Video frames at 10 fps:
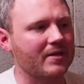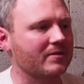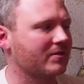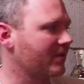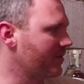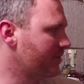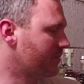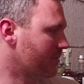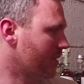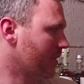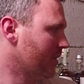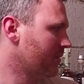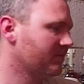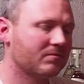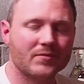and so
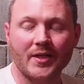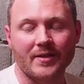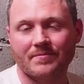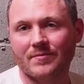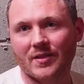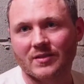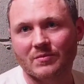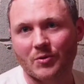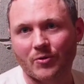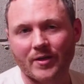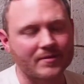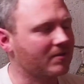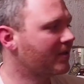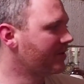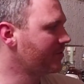yeah, explore it
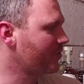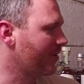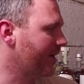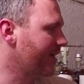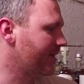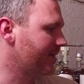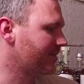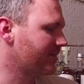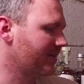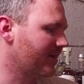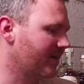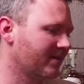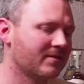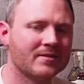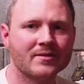and try it. It's
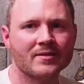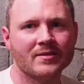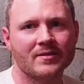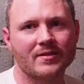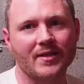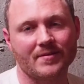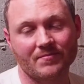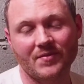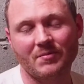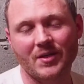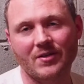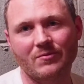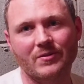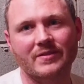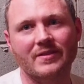yeah, they make good
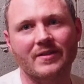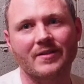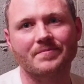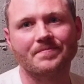whiskey there.